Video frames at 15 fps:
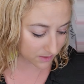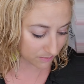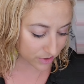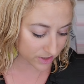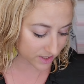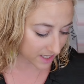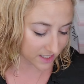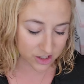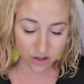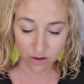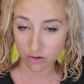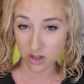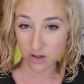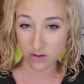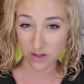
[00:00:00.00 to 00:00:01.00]
precise, you
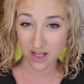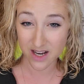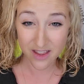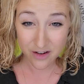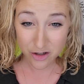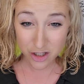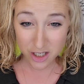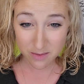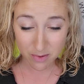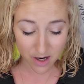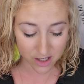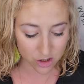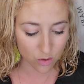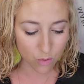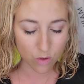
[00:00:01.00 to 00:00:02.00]
could use another cheek
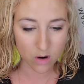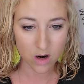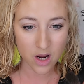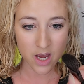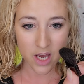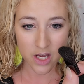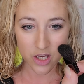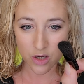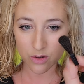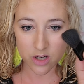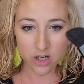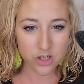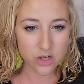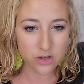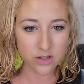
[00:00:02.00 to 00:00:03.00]
brush, or you
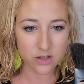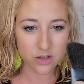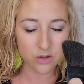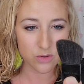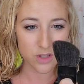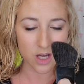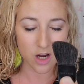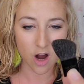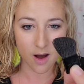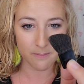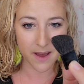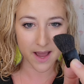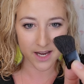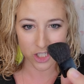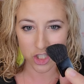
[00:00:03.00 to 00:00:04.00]
can just use the
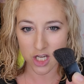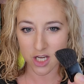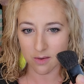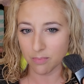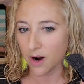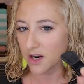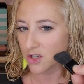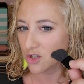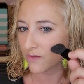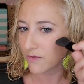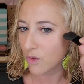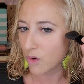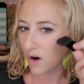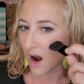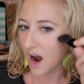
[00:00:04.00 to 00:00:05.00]
compact cheek brush
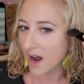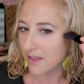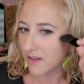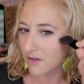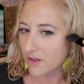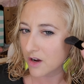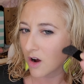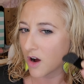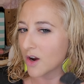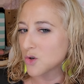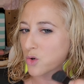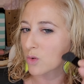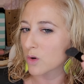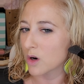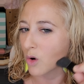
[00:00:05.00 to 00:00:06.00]
for either the
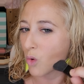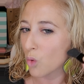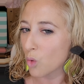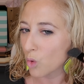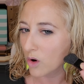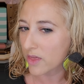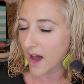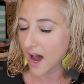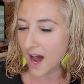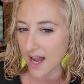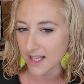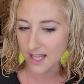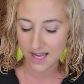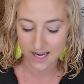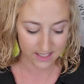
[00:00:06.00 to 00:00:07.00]
contour or the
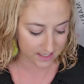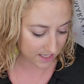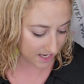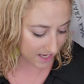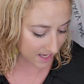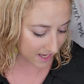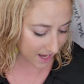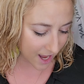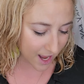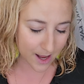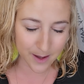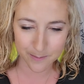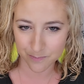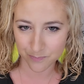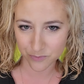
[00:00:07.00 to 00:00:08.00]
highlight
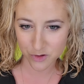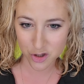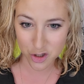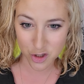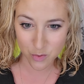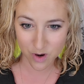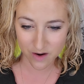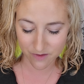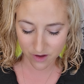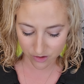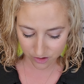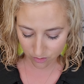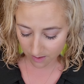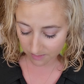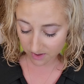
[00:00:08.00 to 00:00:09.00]
to do one of
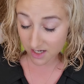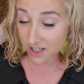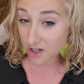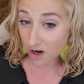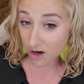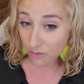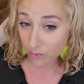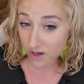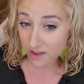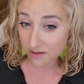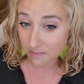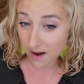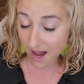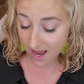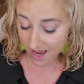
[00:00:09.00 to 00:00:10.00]
those. So I'm going to start with
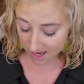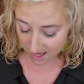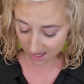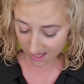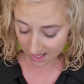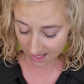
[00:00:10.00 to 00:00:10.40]
my